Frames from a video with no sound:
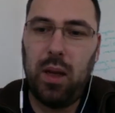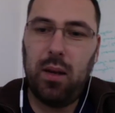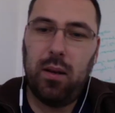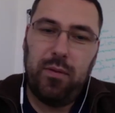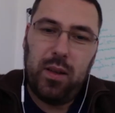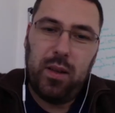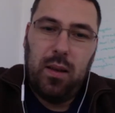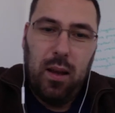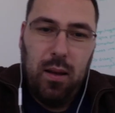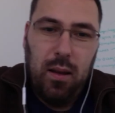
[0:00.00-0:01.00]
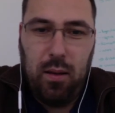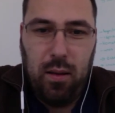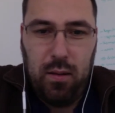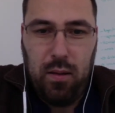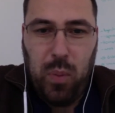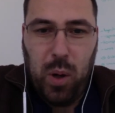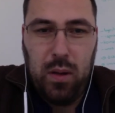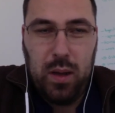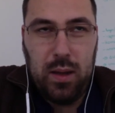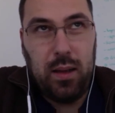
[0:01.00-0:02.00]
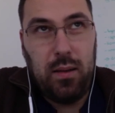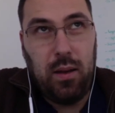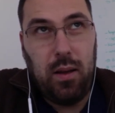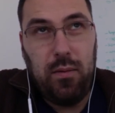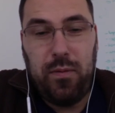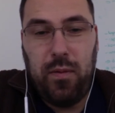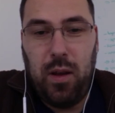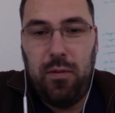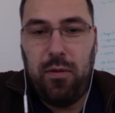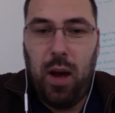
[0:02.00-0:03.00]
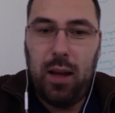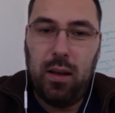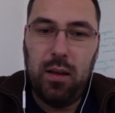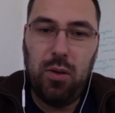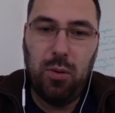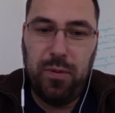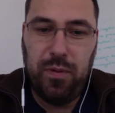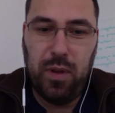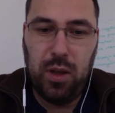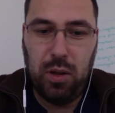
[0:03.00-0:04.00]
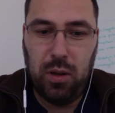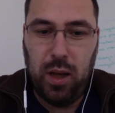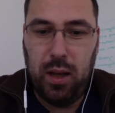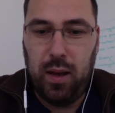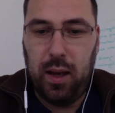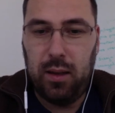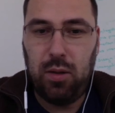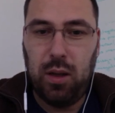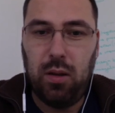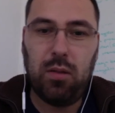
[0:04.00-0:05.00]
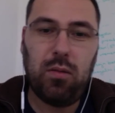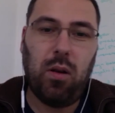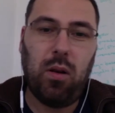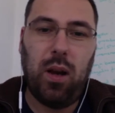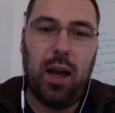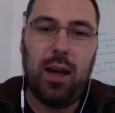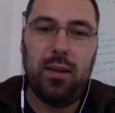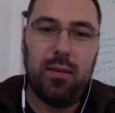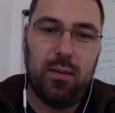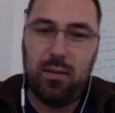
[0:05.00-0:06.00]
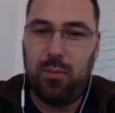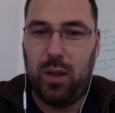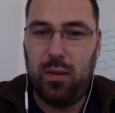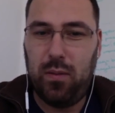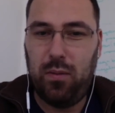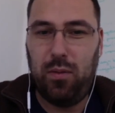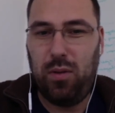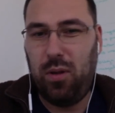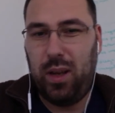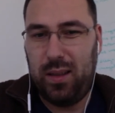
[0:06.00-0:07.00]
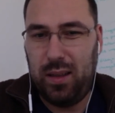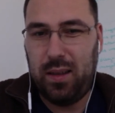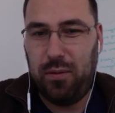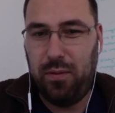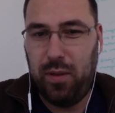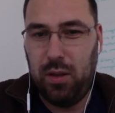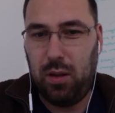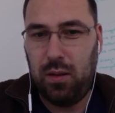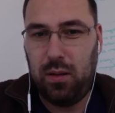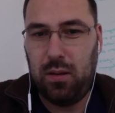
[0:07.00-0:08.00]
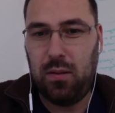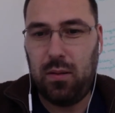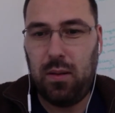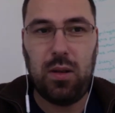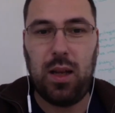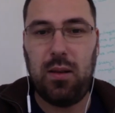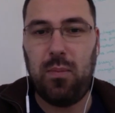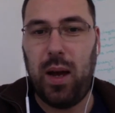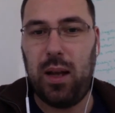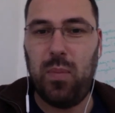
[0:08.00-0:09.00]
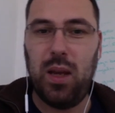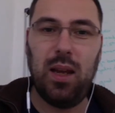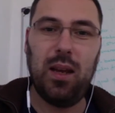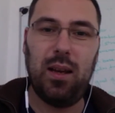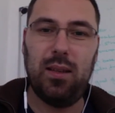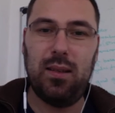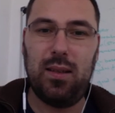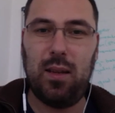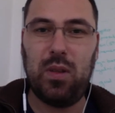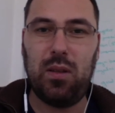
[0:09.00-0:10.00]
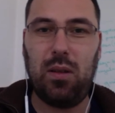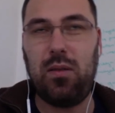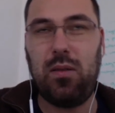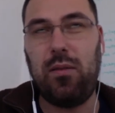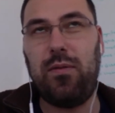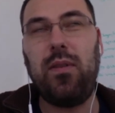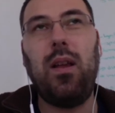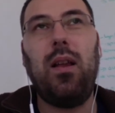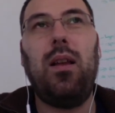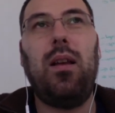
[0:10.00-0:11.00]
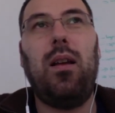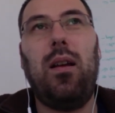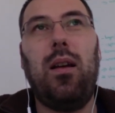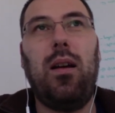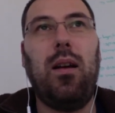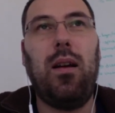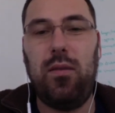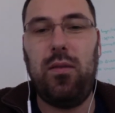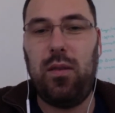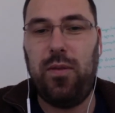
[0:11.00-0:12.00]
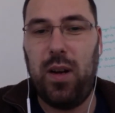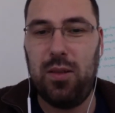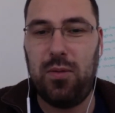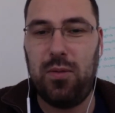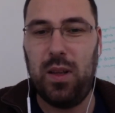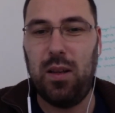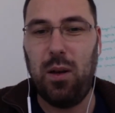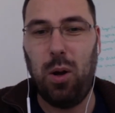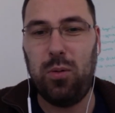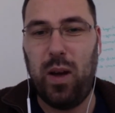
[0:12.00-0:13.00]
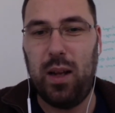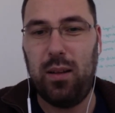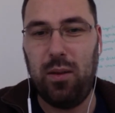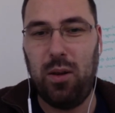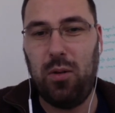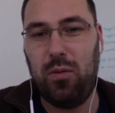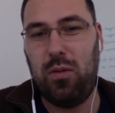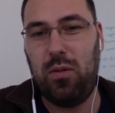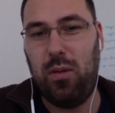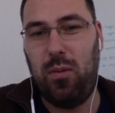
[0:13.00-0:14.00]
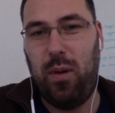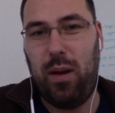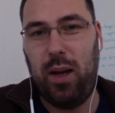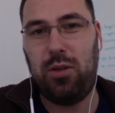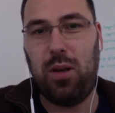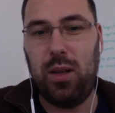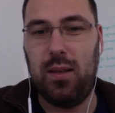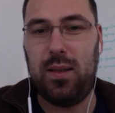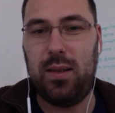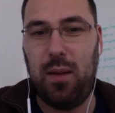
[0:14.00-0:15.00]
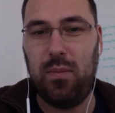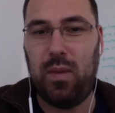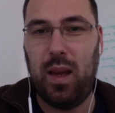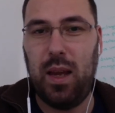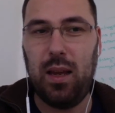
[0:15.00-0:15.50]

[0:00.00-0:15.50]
the point is that if you add a new feature that actually don't collide with existing features, that might be in some sort of interference with the old one. Actually the same thing,